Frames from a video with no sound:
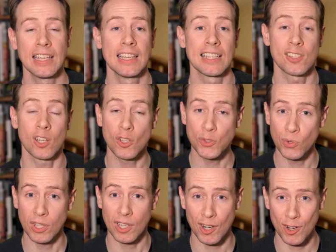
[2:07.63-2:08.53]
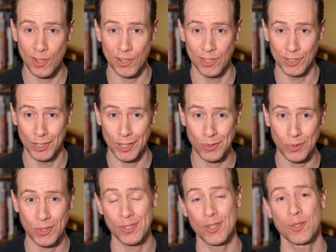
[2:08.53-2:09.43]
It's also a lot harder than it looks,
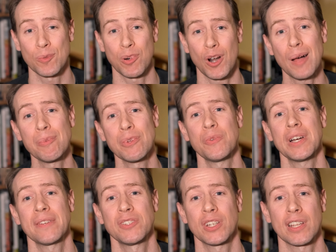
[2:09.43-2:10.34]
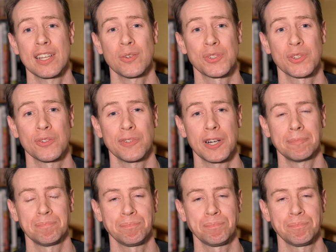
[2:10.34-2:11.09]
which is also probably why I've chickened out so far.